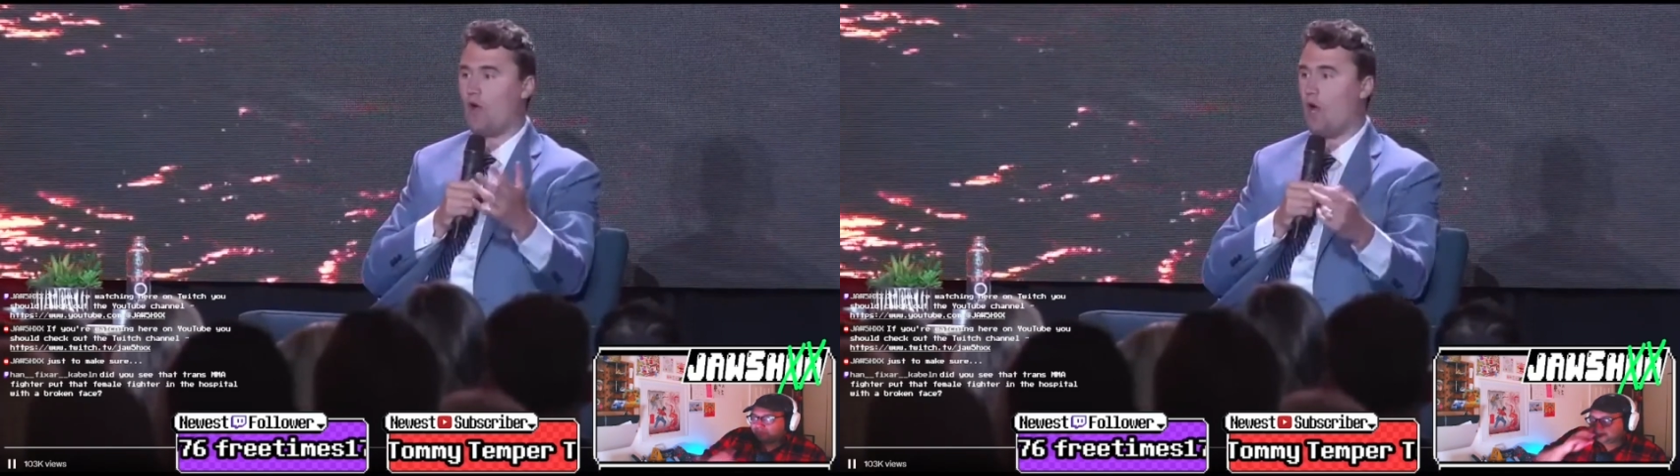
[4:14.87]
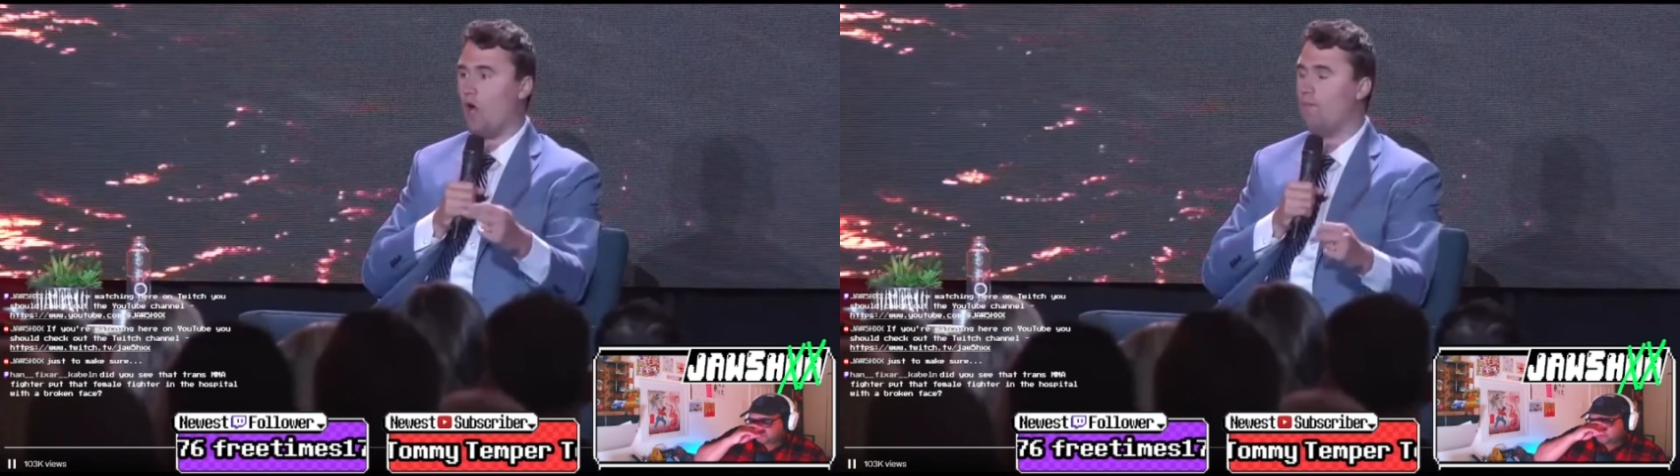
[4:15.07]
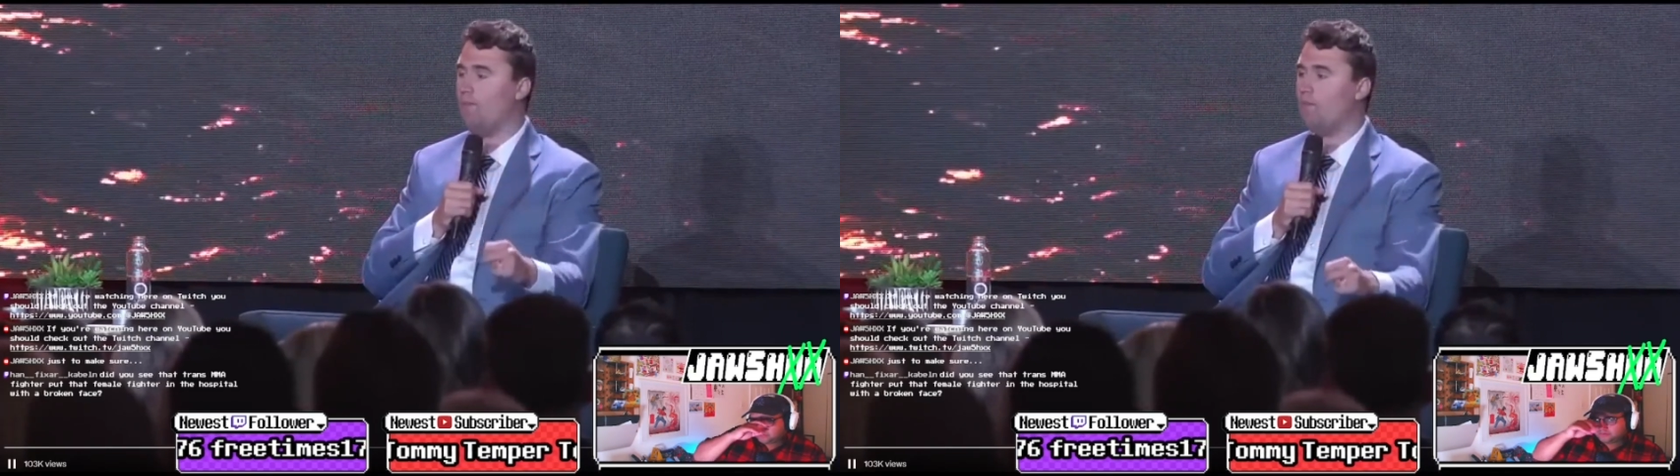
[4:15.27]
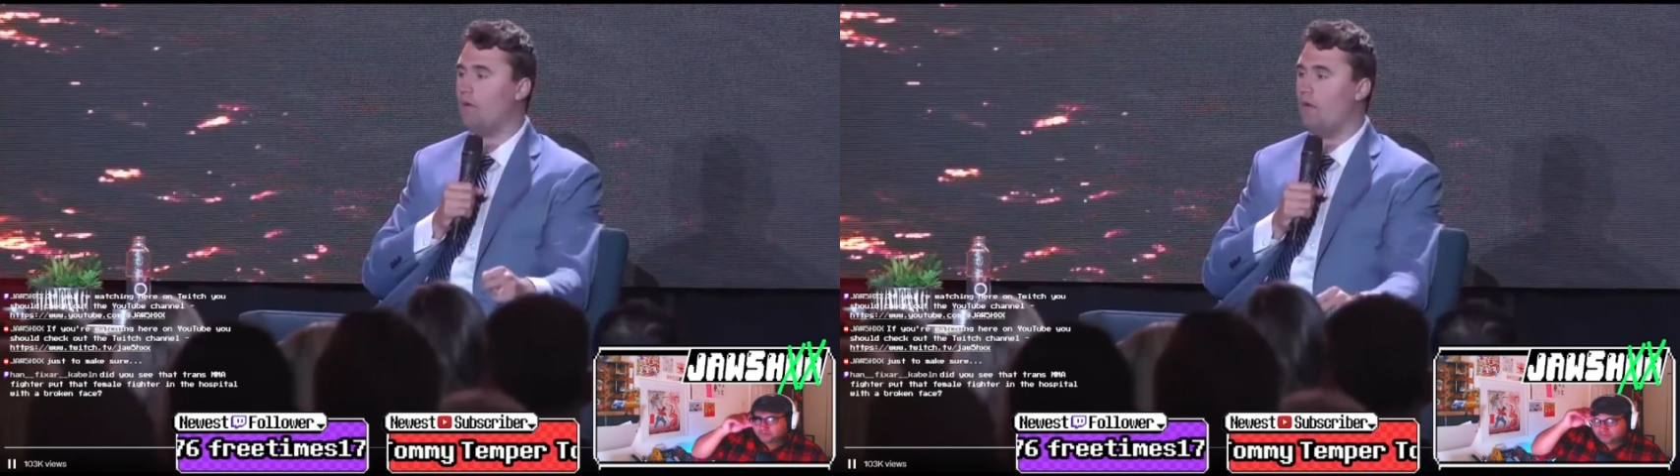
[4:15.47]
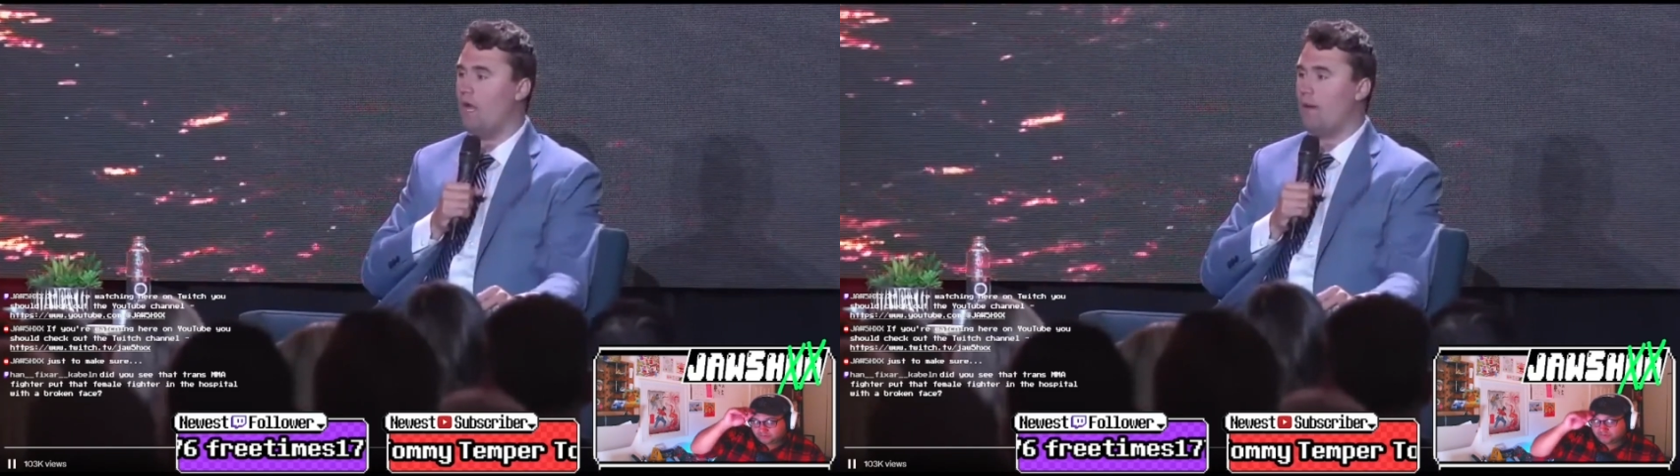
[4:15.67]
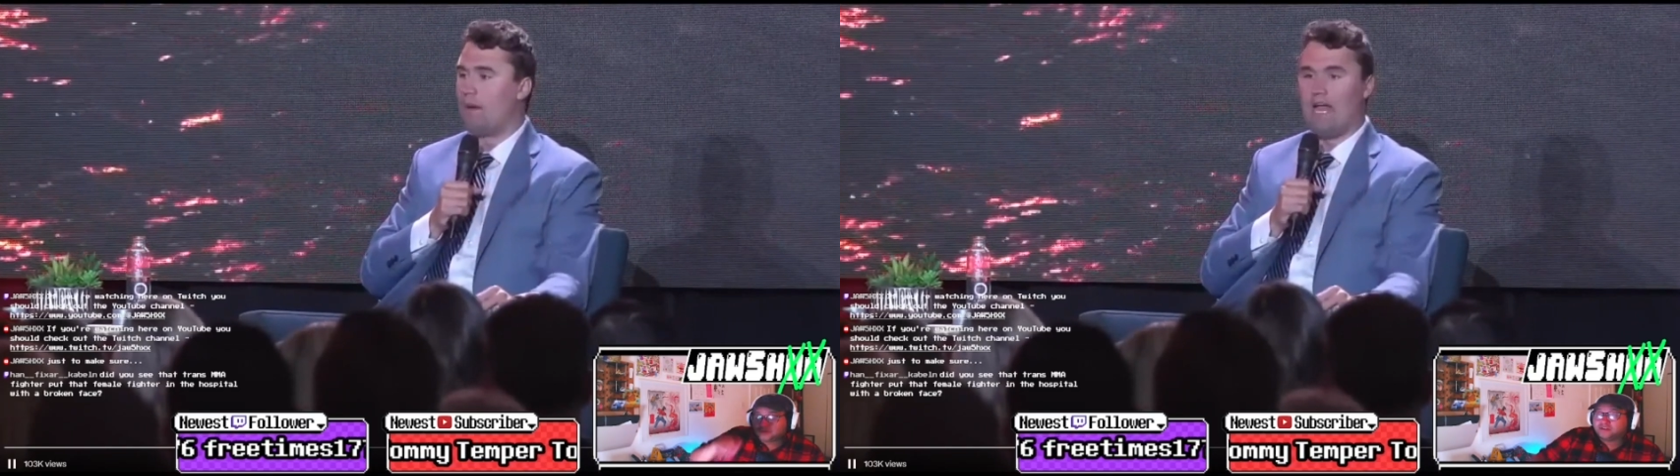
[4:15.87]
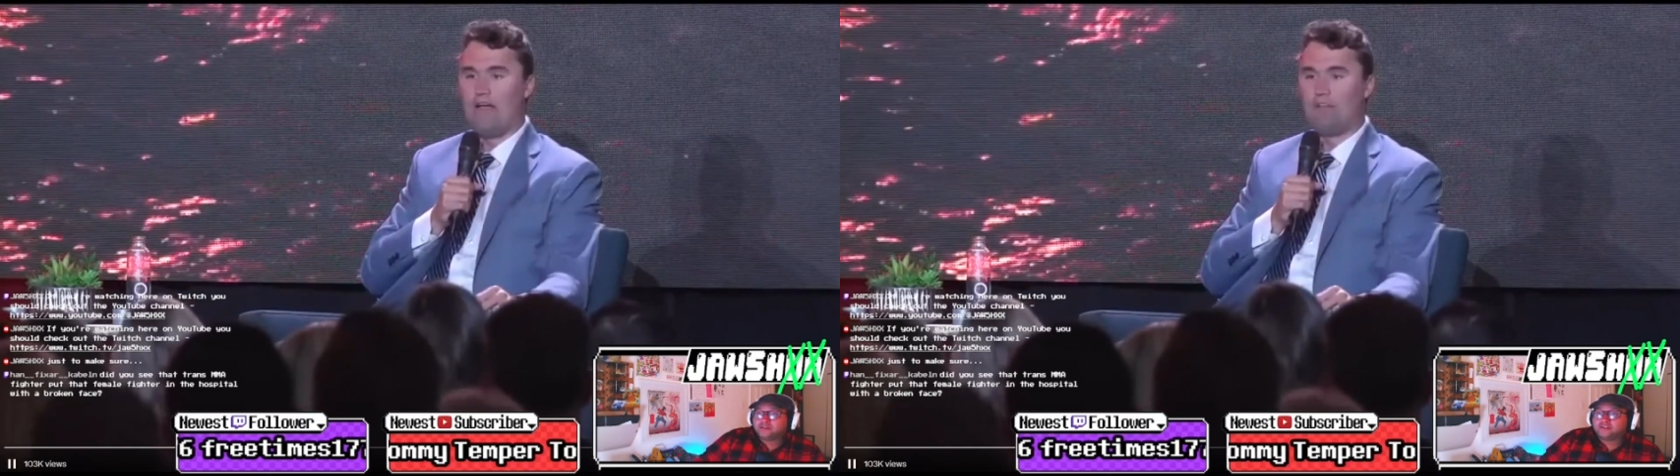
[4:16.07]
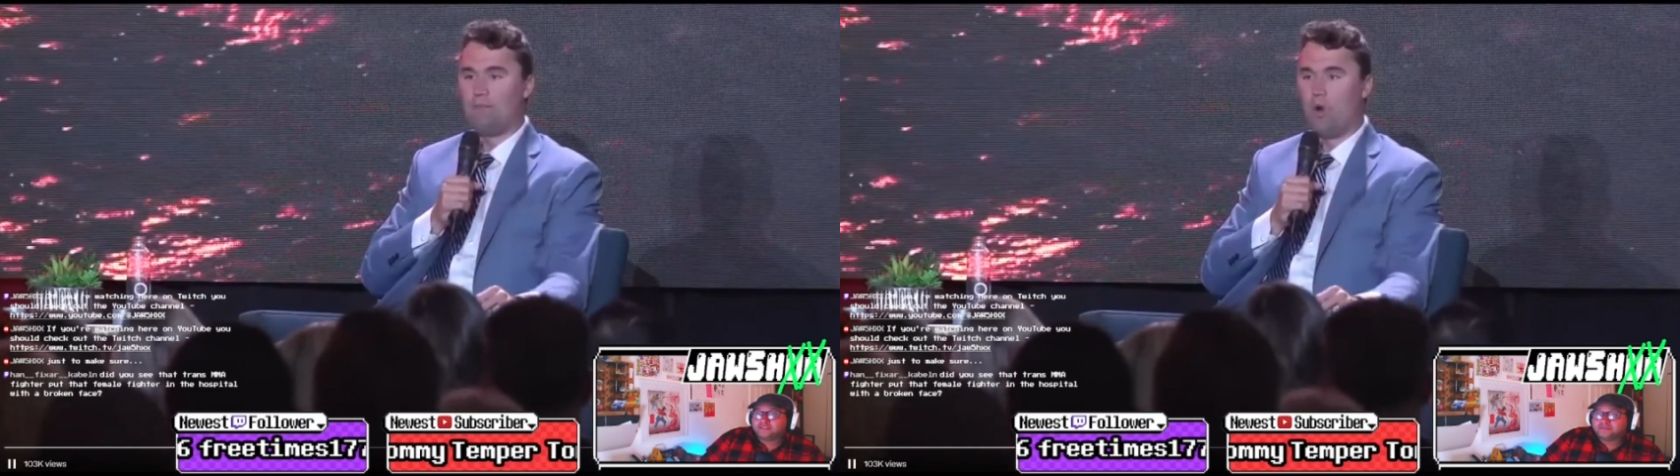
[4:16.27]
home. By
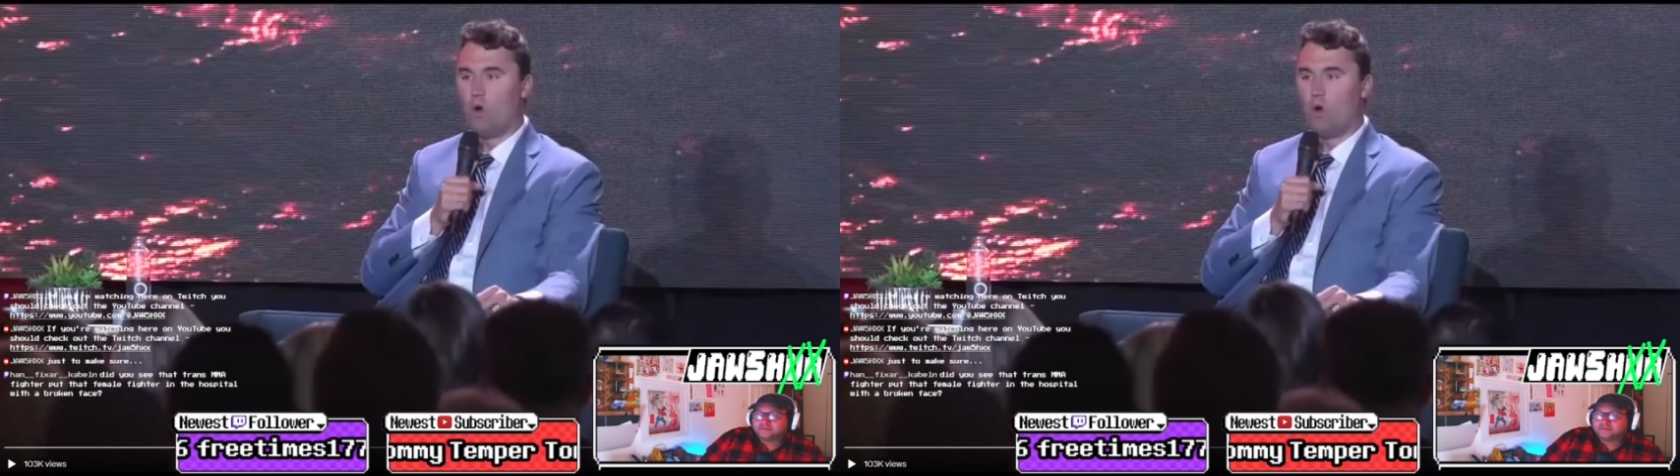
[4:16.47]
having more.